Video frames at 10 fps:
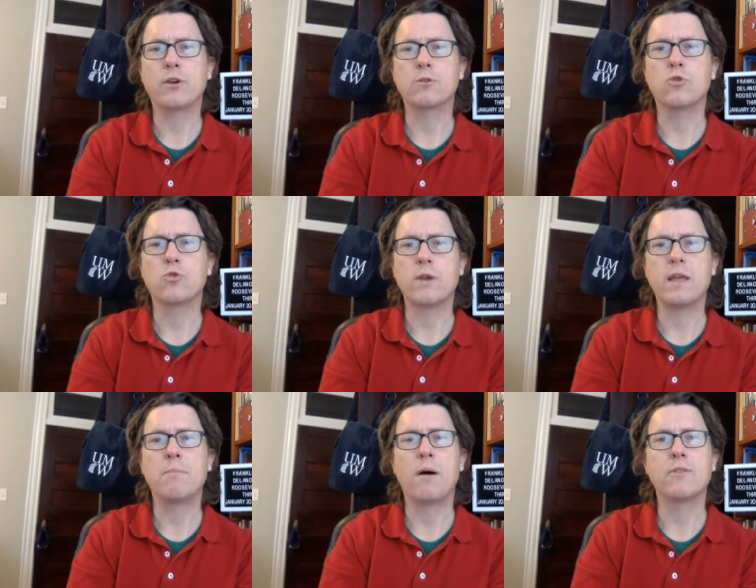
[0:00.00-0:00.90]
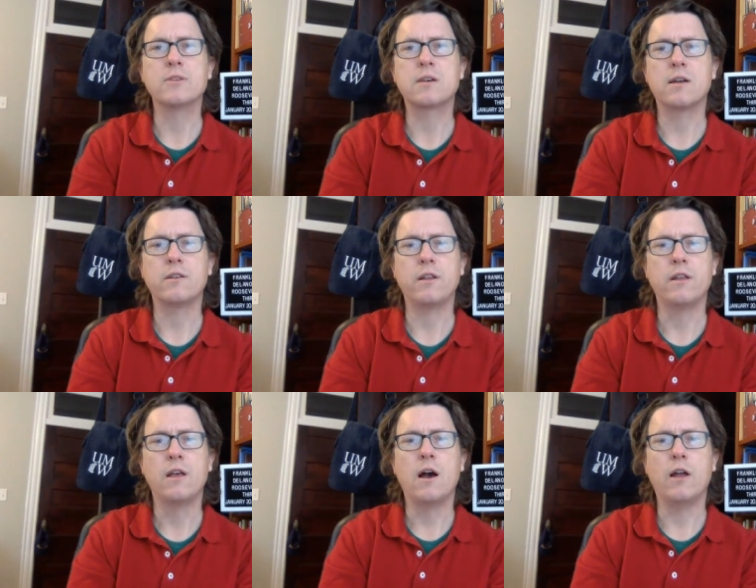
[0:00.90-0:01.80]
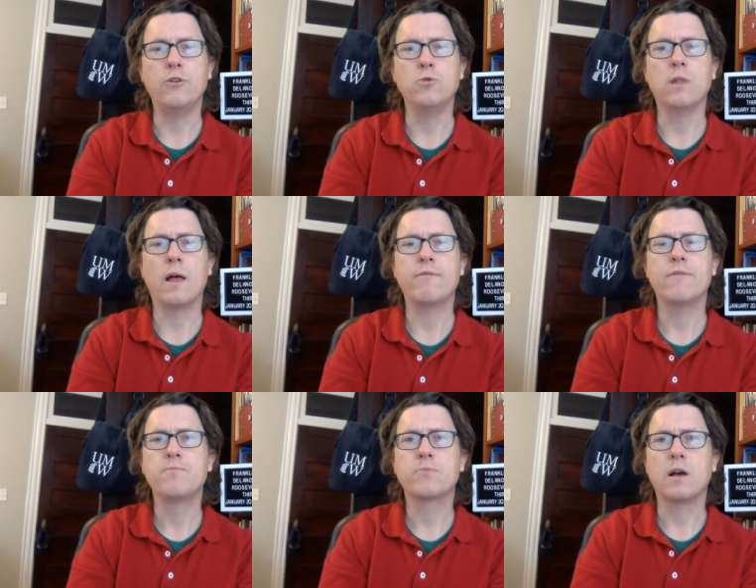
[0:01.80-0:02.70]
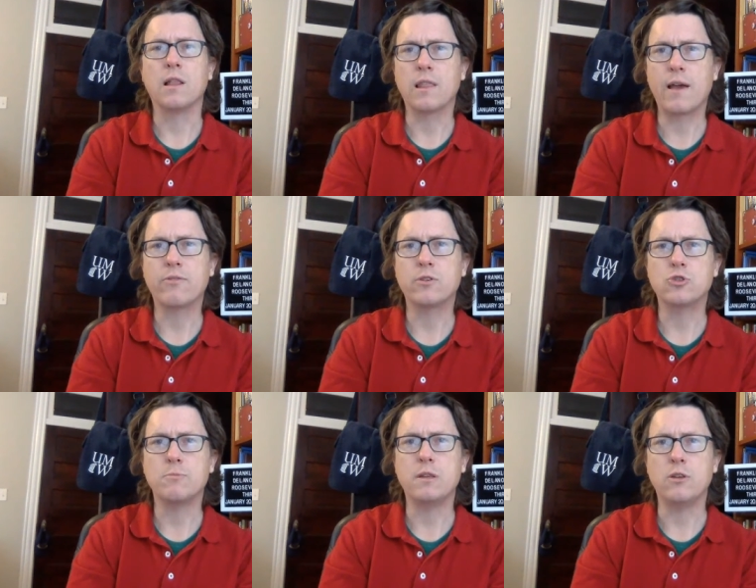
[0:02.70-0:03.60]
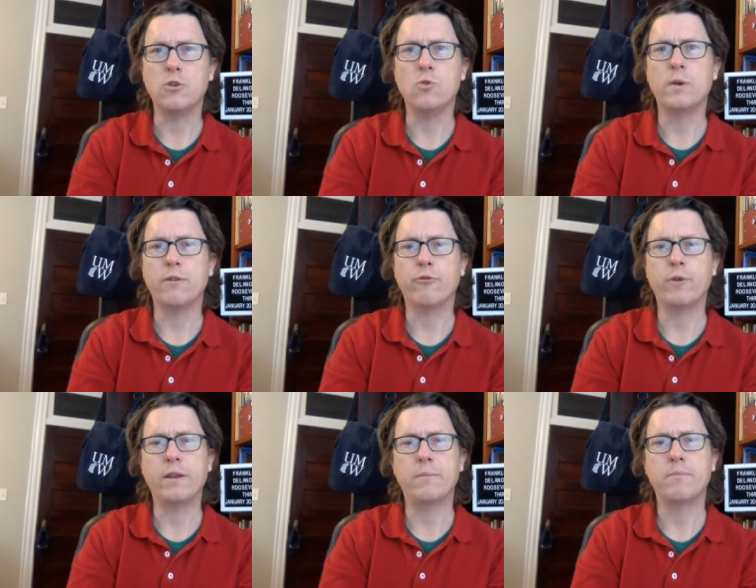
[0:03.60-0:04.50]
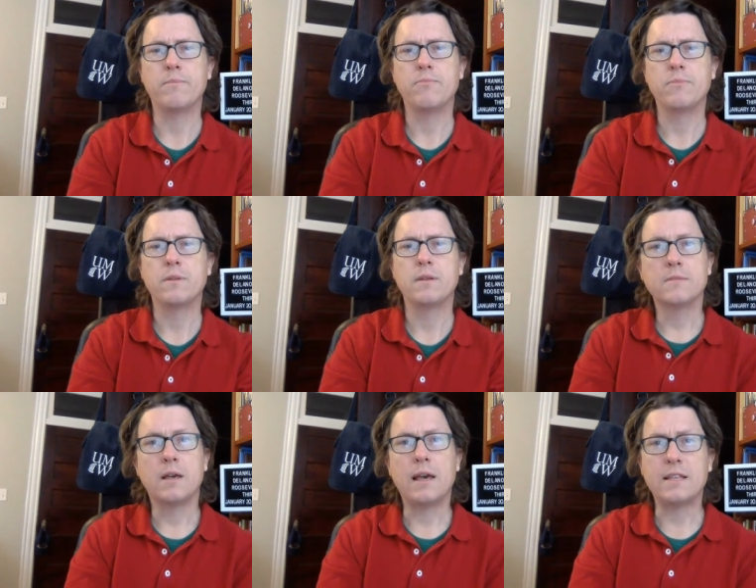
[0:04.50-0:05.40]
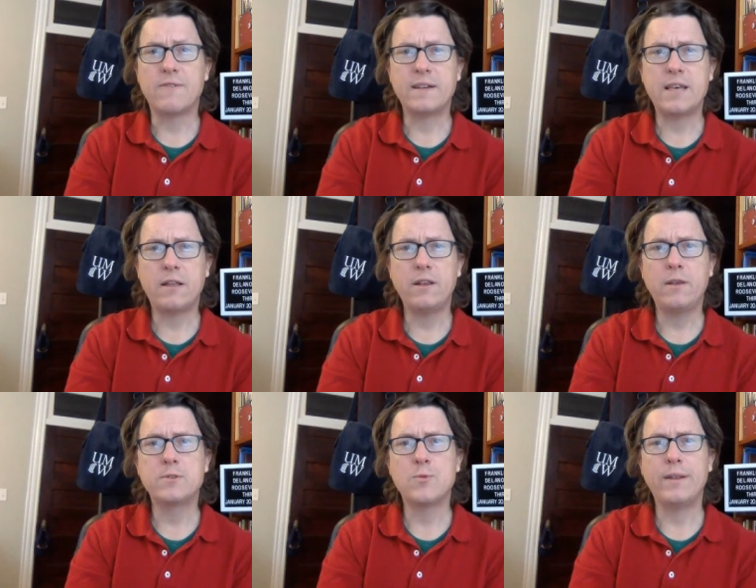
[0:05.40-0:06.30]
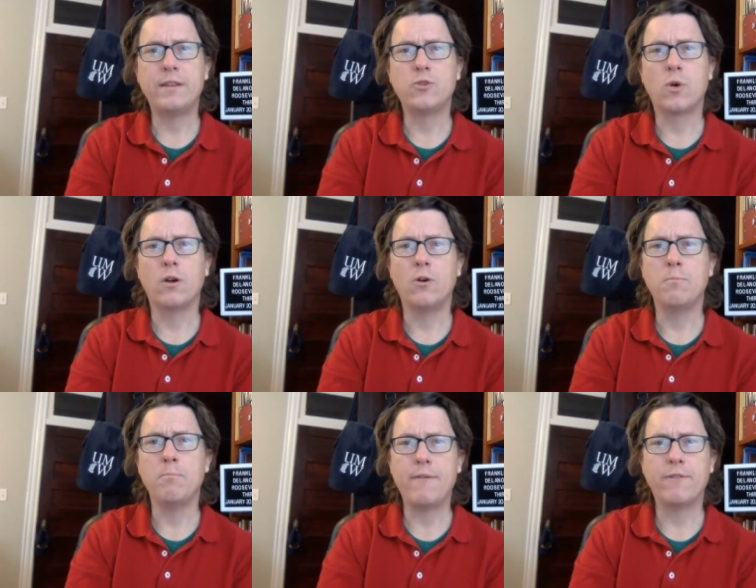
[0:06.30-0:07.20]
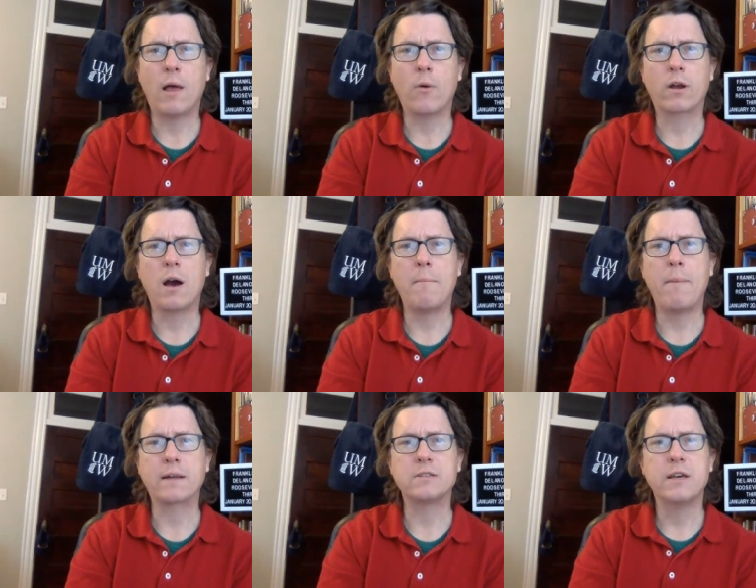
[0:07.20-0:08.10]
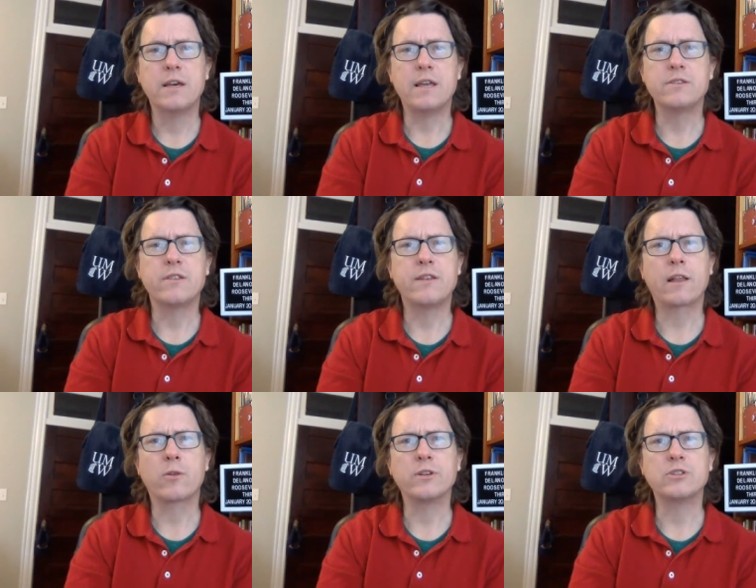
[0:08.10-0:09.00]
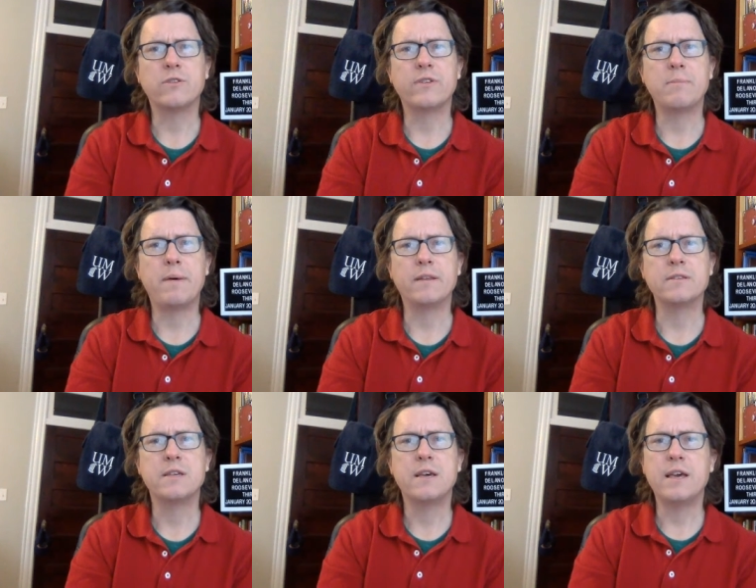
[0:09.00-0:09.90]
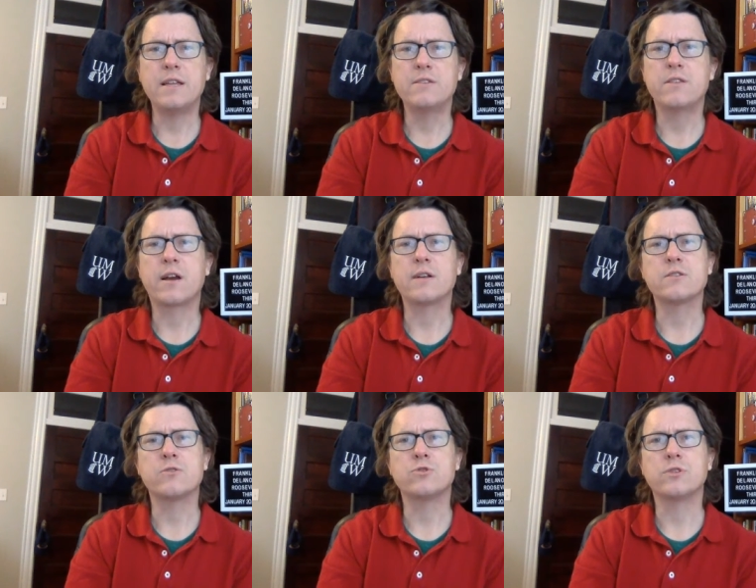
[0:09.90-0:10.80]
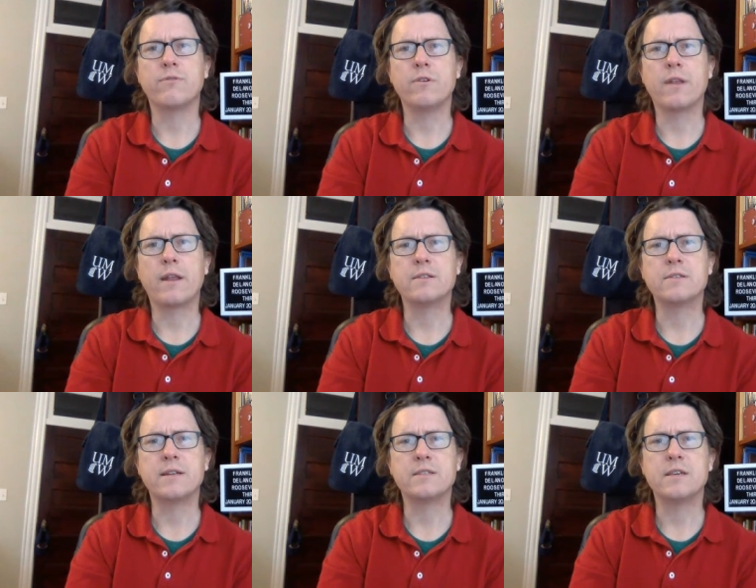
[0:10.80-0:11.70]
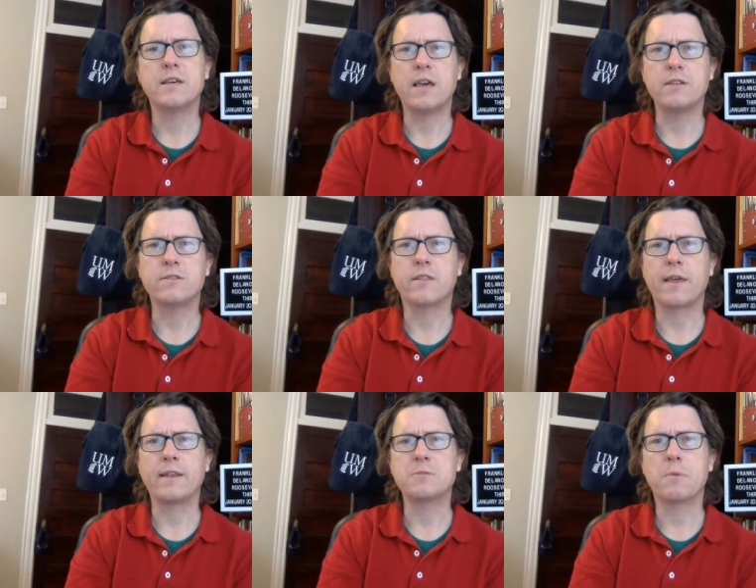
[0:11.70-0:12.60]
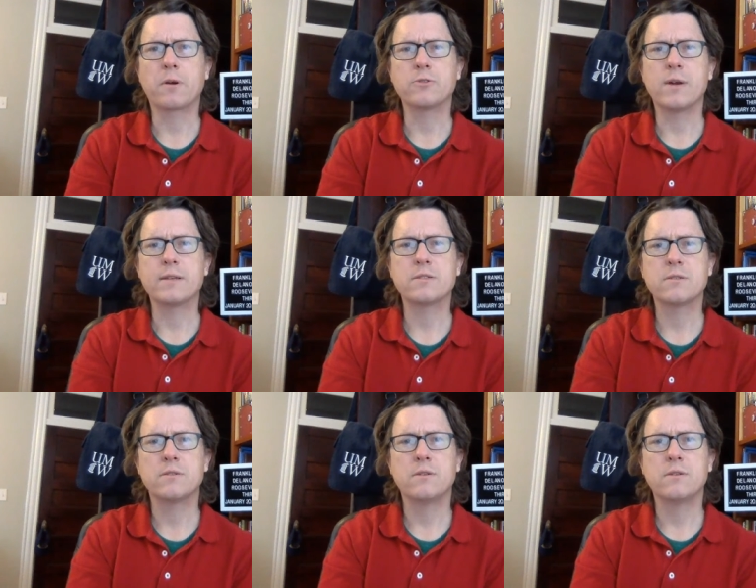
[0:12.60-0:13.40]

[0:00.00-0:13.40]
they could create upon this continent a new life, a life that should be new in freedom. Its vitality was written into our own Mayflower Compact, into the Declaration of Independence, into the Constitution of the United States, into the Gettysburg Address.